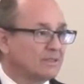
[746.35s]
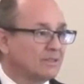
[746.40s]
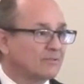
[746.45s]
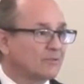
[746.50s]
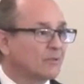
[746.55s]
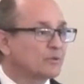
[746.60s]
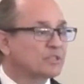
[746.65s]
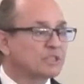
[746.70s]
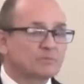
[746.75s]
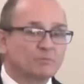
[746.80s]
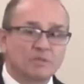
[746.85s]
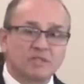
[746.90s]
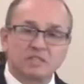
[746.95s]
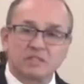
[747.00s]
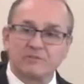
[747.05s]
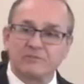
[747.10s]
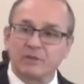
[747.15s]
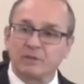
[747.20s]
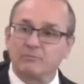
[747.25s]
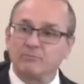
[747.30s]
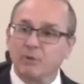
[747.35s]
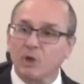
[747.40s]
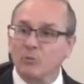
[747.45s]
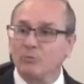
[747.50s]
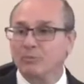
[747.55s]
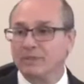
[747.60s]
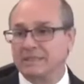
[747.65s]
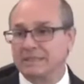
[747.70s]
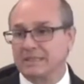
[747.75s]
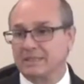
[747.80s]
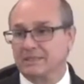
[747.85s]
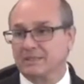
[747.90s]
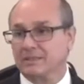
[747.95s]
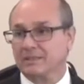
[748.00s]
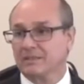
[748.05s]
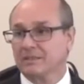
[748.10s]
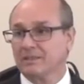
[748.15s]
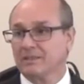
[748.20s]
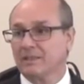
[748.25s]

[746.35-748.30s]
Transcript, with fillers: for a specific purpose.